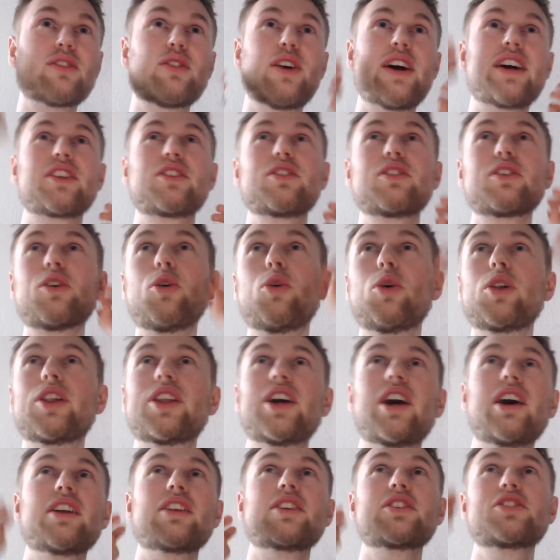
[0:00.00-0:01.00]
trying to hold
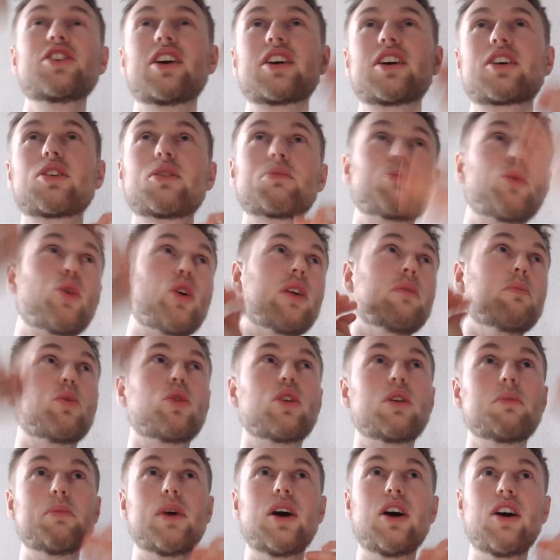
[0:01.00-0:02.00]
on and juggle more and
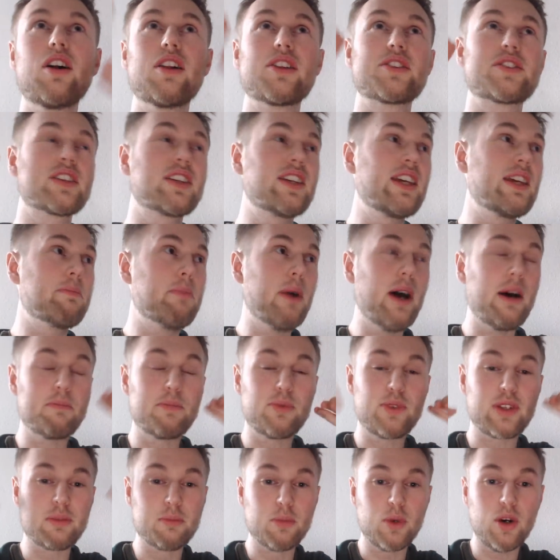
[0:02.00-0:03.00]
more balls and keep
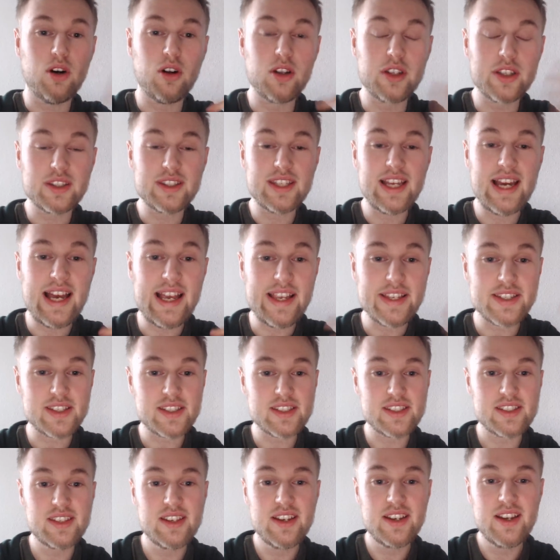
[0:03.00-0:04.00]
up with all the
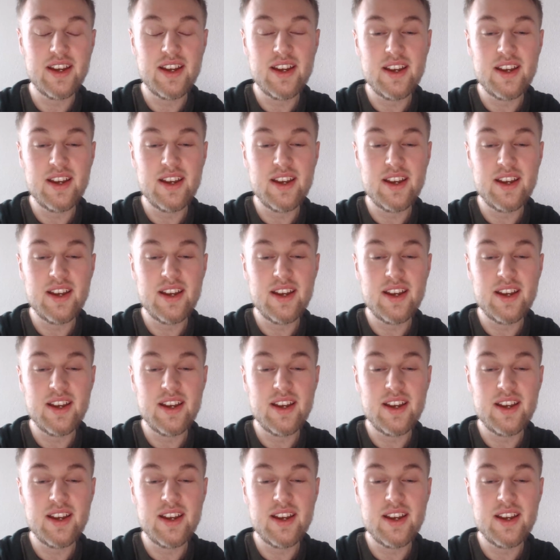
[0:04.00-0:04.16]
tasks